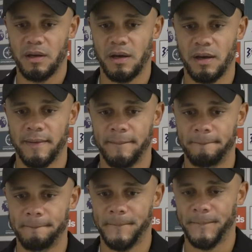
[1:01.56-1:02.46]

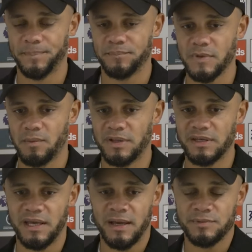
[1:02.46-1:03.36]
Um, but
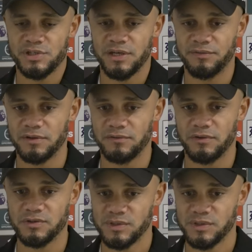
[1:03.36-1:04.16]
the game shifted for us.